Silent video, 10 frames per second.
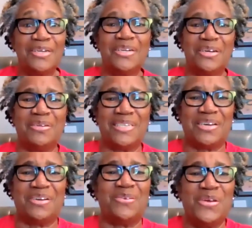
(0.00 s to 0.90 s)
You know,
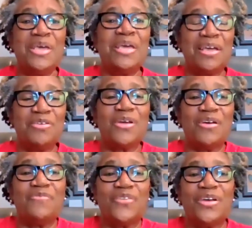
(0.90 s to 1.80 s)
so you know
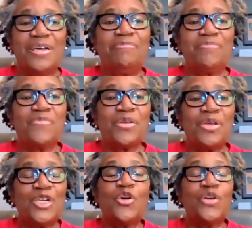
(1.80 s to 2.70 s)
I've um,
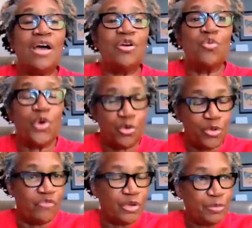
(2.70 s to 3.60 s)
learn how to work
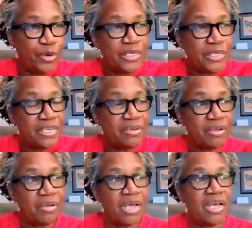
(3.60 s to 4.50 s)
with first
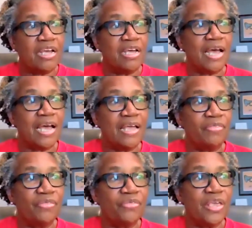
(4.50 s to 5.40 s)
person. Uh,
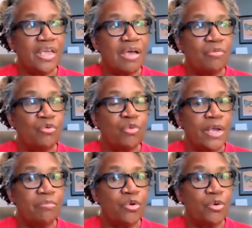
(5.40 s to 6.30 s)
I think I will
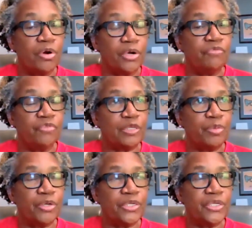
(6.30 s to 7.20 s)
write more in
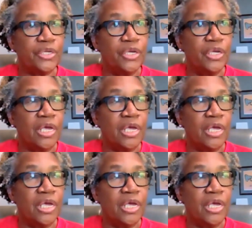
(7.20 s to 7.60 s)
first person.